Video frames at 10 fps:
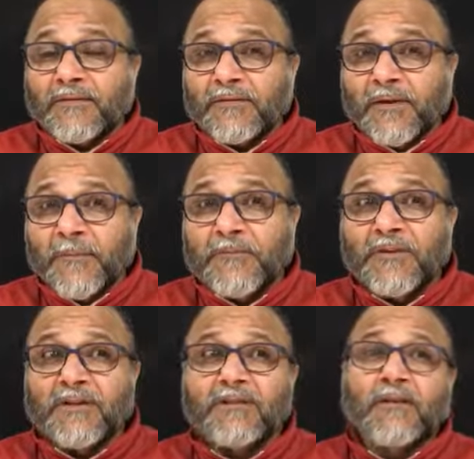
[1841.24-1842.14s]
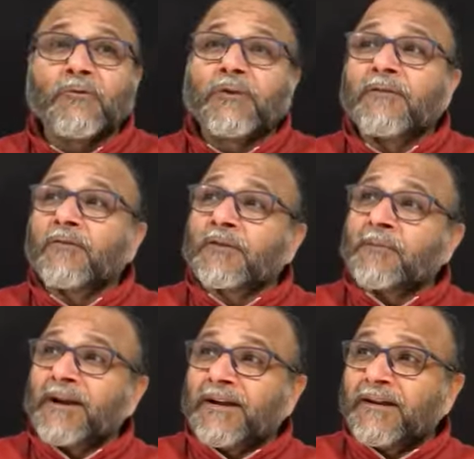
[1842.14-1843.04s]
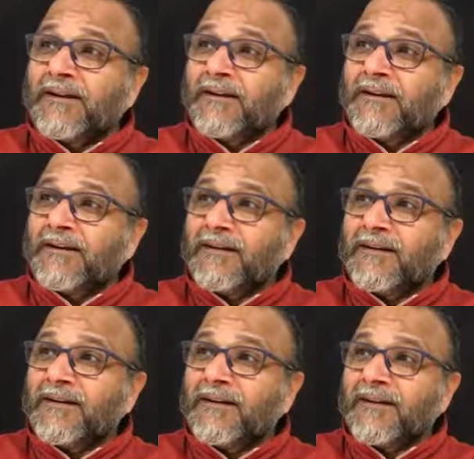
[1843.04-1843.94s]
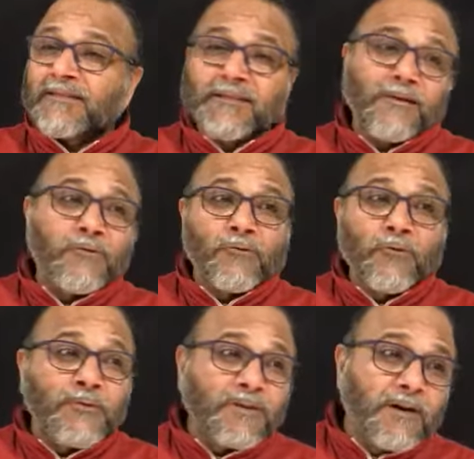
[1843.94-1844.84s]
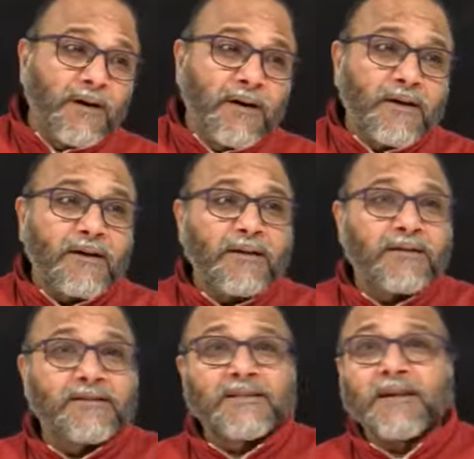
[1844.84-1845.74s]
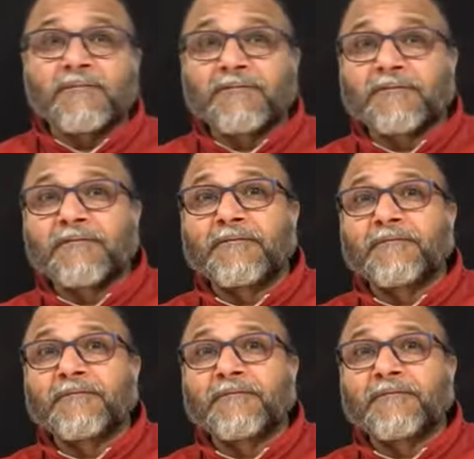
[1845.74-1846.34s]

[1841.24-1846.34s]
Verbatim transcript: scriptures are only for the mind, nothing to do with the self.